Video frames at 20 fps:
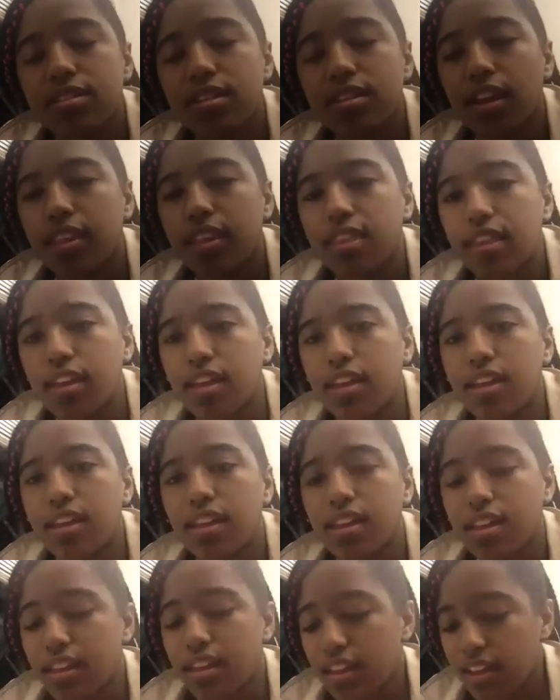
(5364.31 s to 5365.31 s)
And I think
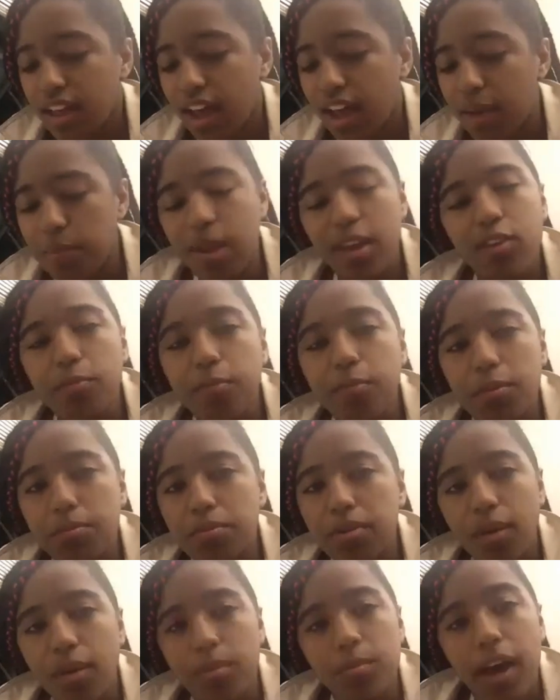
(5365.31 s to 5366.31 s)
I may have been
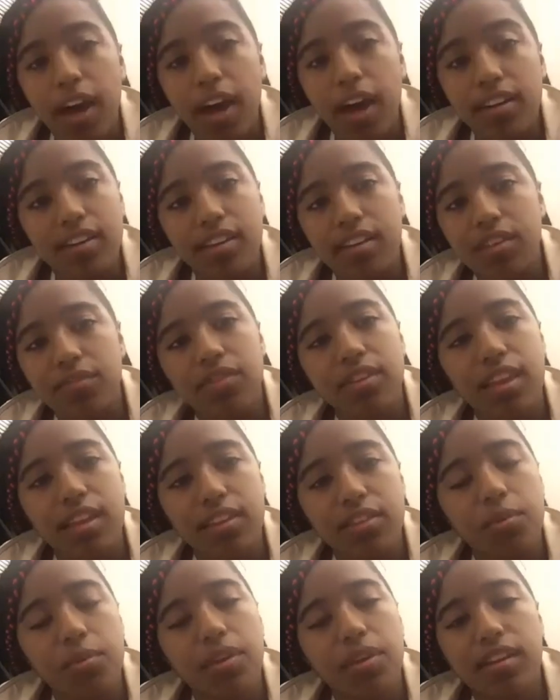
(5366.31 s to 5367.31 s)
problematic in even like
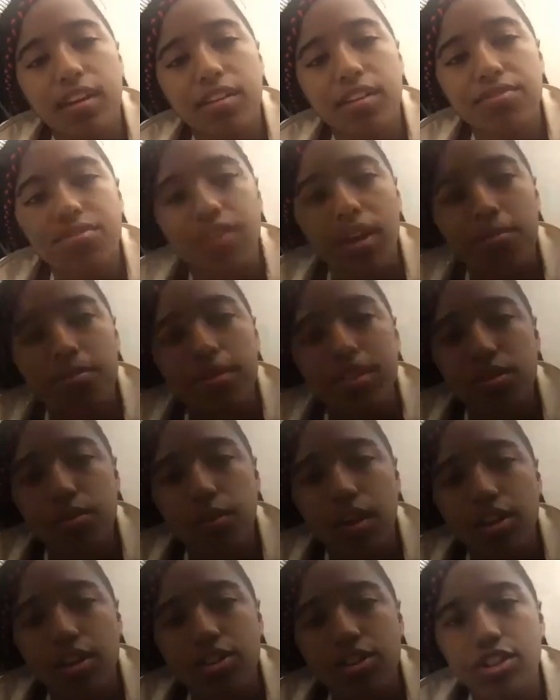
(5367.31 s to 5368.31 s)
the way that I frame these
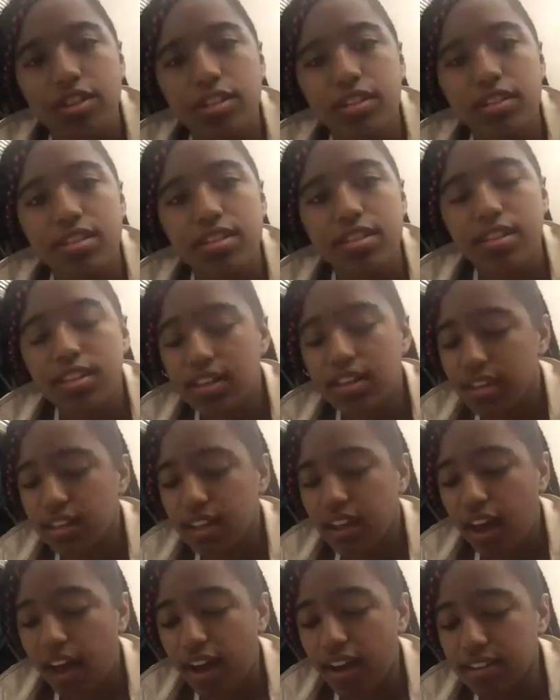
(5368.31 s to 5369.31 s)
questions
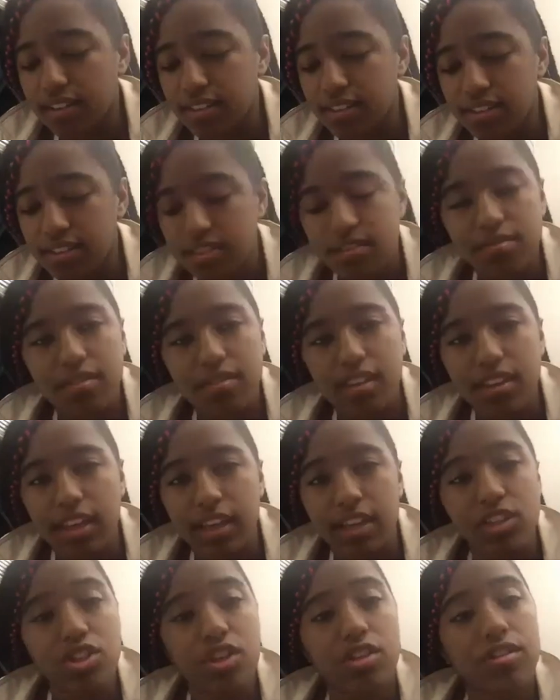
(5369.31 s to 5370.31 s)
as like
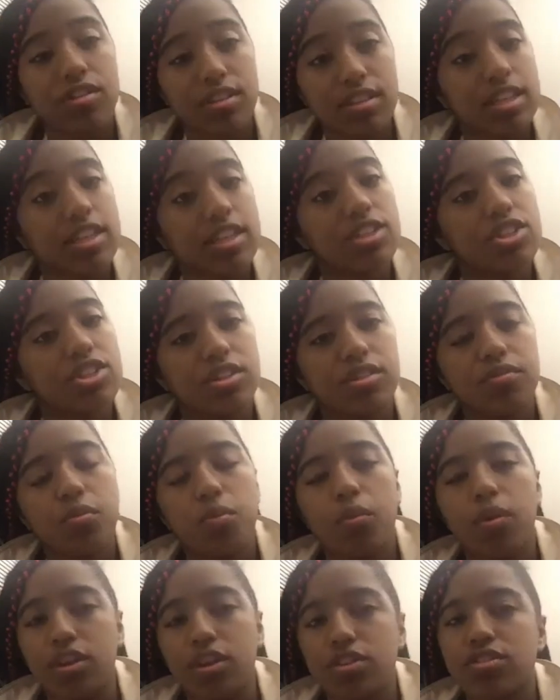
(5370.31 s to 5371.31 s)
a generalization of
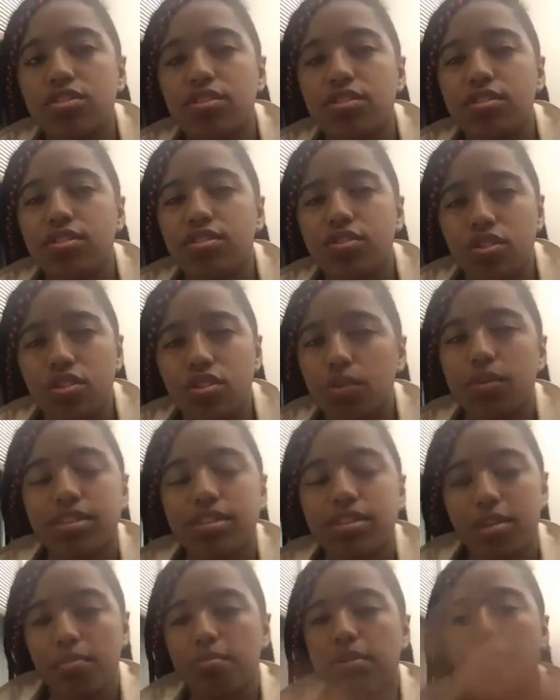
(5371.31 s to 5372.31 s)
what do you as
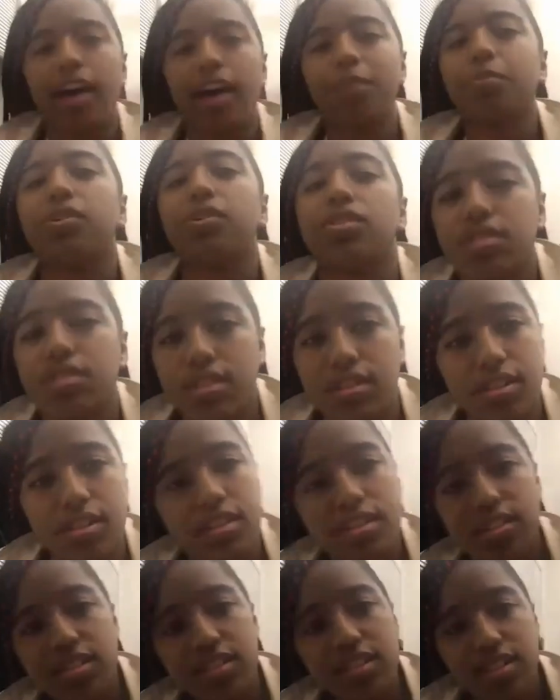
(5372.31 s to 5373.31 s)
a Black
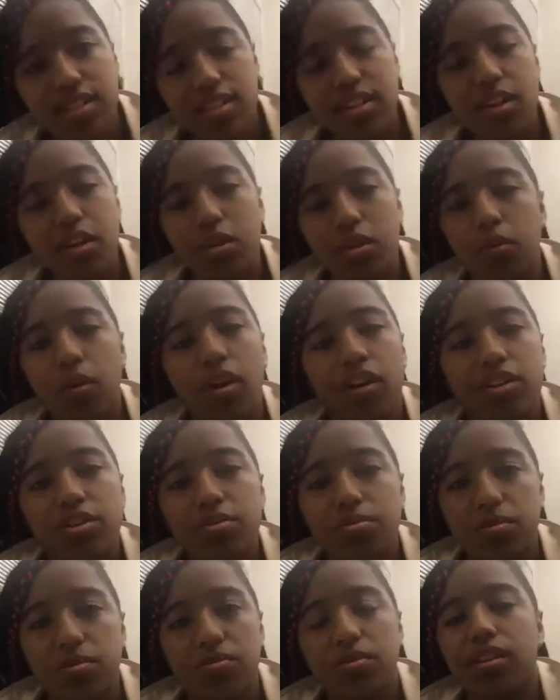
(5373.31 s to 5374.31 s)
person want,
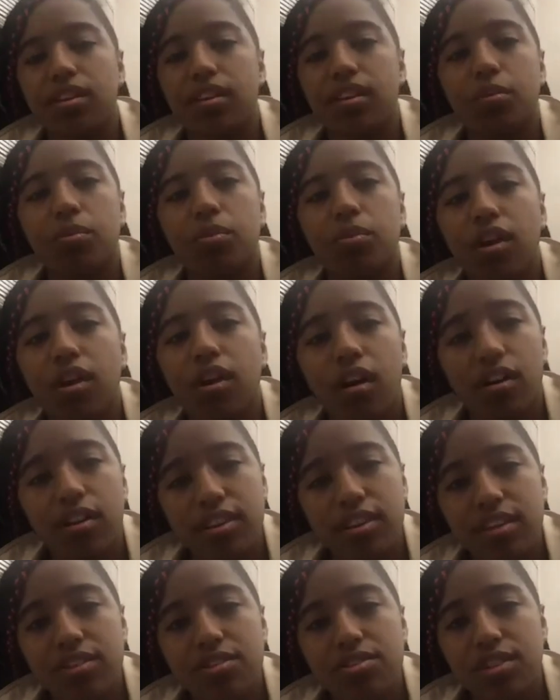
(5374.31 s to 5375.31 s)
when really we're all at
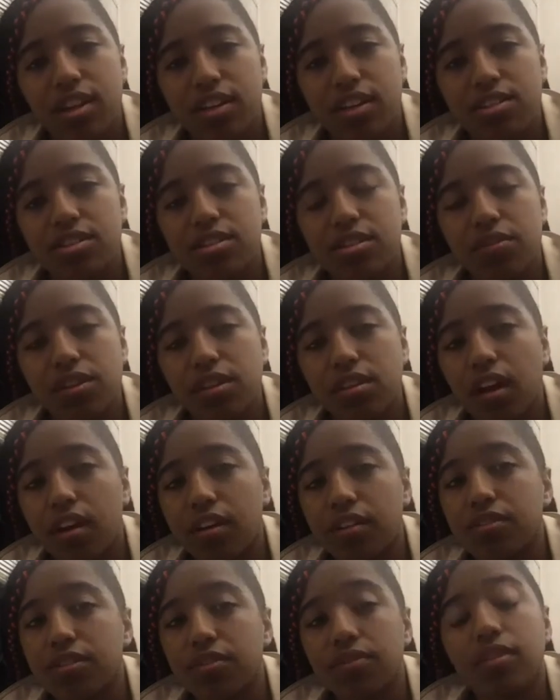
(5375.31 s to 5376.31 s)
the intersections of a lot
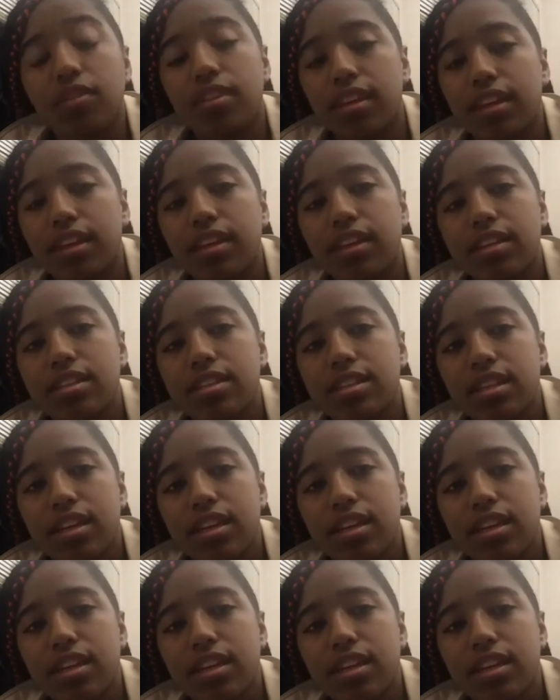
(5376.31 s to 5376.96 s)
of different things.